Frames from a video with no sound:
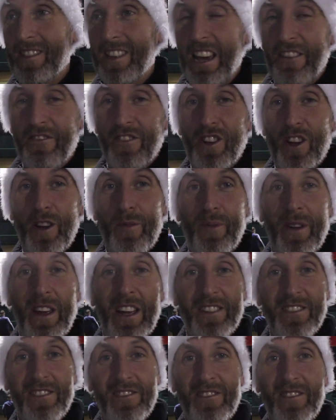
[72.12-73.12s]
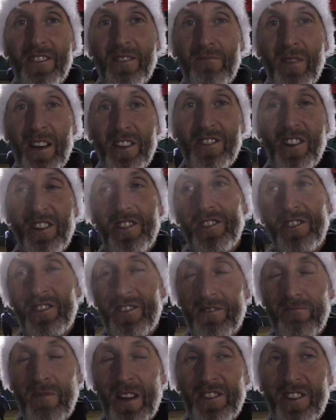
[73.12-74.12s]
Giving it the presents. My son's
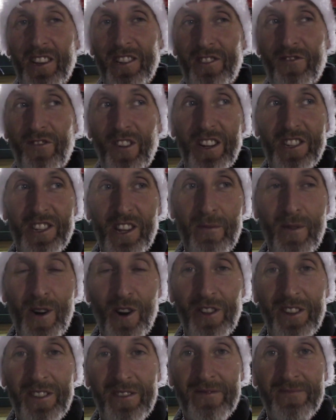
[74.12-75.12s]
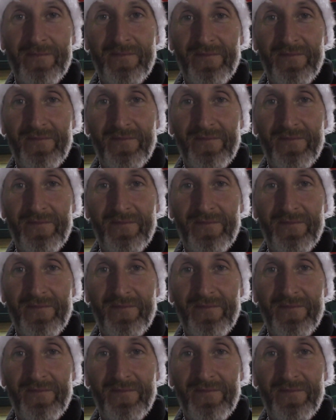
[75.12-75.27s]
my son's facing the morning.